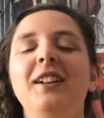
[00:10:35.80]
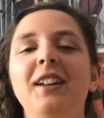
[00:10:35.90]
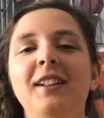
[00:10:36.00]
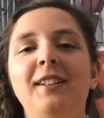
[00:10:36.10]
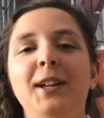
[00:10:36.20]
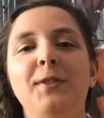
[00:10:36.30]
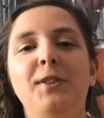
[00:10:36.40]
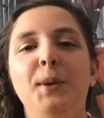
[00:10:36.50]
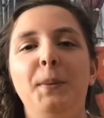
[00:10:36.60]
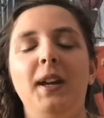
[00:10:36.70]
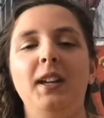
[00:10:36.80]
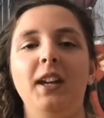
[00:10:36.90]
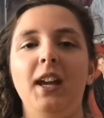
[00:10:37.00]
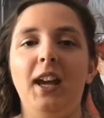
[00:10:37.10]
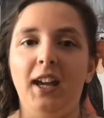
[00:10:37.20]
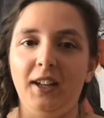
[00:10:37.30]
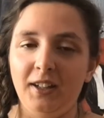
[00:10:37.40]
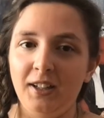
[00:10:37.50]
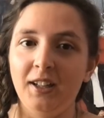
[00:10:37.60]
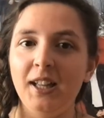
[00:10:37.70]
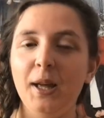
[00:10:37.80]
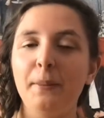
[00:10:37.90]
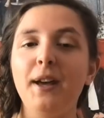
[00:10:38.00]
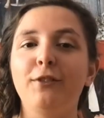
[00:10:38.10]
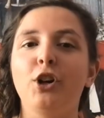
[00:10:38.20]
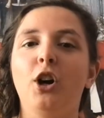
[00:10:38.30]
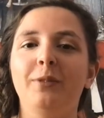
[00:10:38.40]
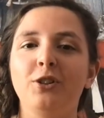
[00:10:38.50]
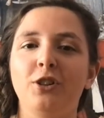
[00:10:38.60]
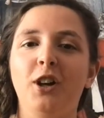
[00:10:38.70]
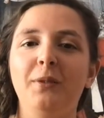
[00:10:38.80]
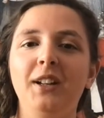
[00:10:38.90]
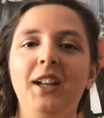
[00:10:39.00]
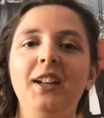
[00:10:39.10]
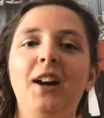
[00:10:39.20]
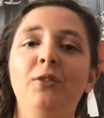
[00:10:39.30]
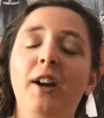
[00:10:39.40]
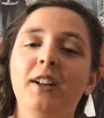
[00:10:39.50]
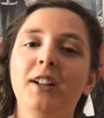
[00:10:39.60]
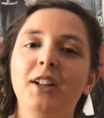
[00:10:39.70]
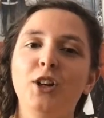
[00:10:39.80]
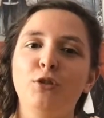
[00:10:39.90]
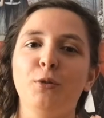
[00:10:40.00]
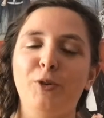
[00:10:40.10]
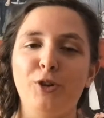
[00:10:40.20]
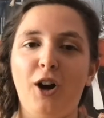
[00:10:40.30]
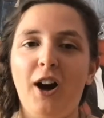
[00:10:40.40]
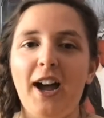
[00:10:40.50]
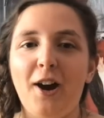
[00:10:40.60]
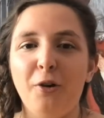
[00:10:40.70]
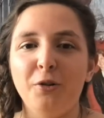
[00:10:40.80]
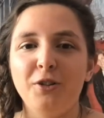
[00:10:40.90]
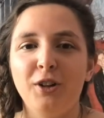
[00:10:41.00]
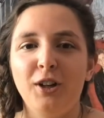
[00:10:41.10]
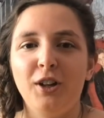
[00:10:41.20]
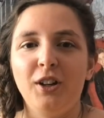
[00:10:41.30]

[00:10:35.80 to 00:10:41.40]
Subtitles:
he just seems to be a bit of a common denominator when groups start out.